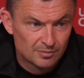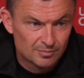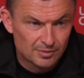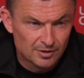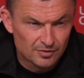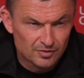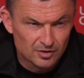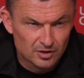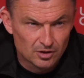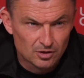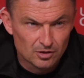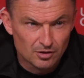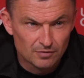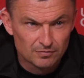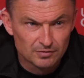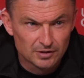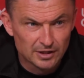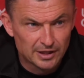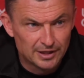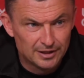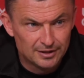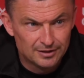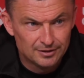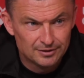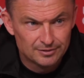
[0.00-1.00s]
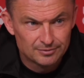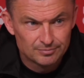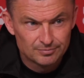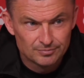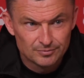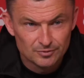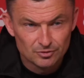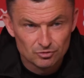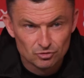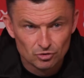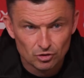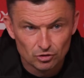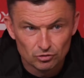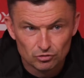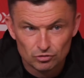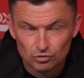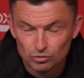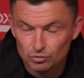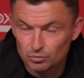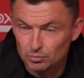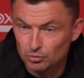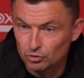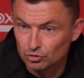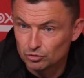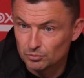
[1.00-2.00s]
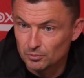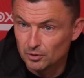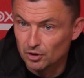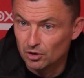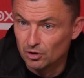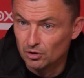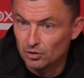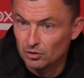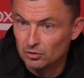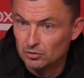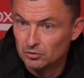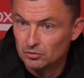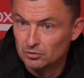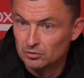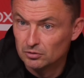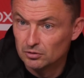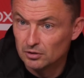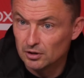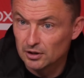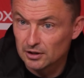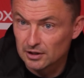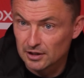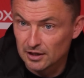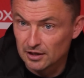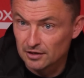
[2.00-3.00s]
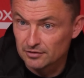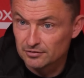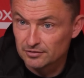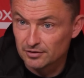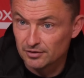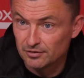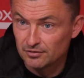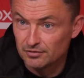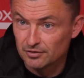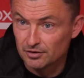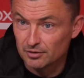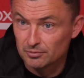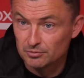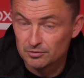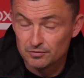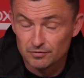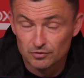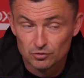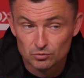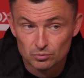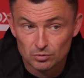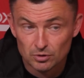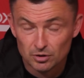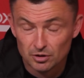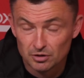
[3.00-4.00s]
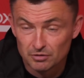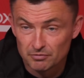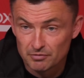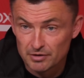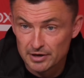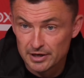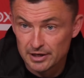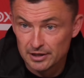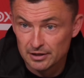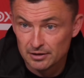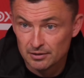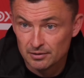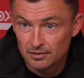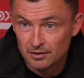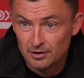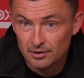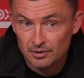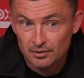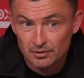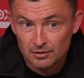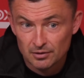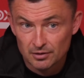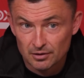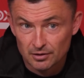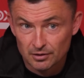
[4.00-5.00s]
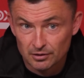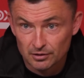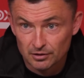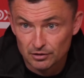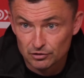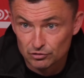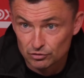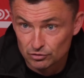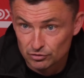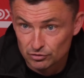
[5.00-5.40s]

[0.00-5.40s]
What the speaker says: But I think of late, there's not too much more I can ask in terms of his work rate, his